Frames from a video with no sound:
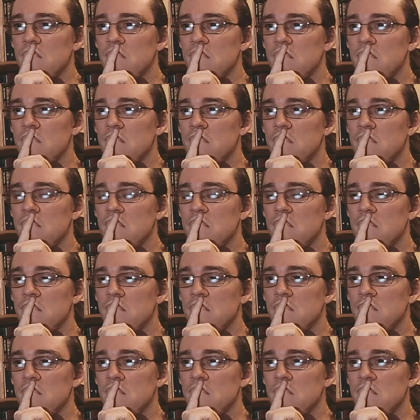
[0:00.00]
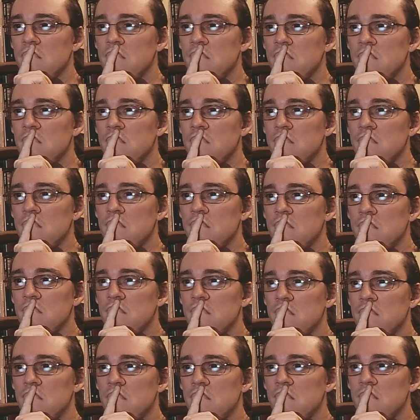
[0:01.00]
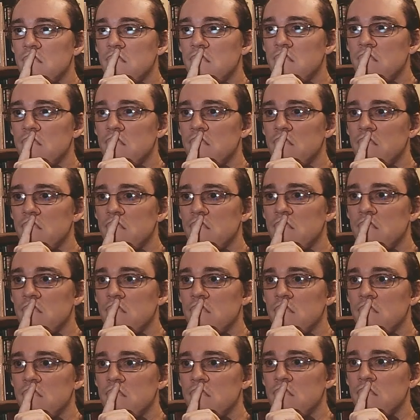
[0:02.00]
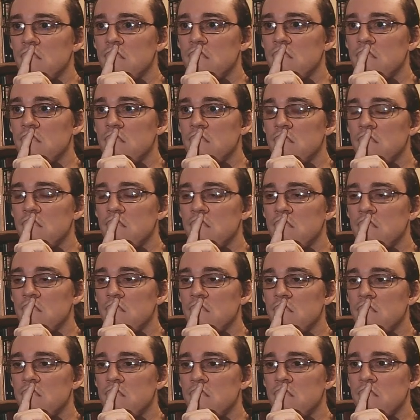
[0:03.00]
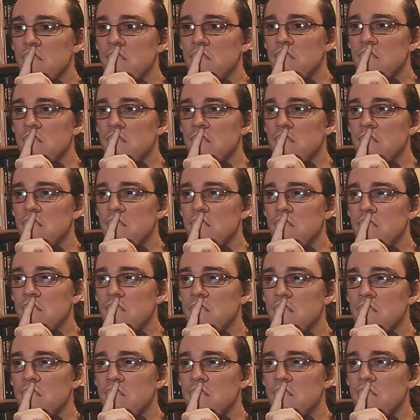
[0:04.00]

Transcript: (no one is talking)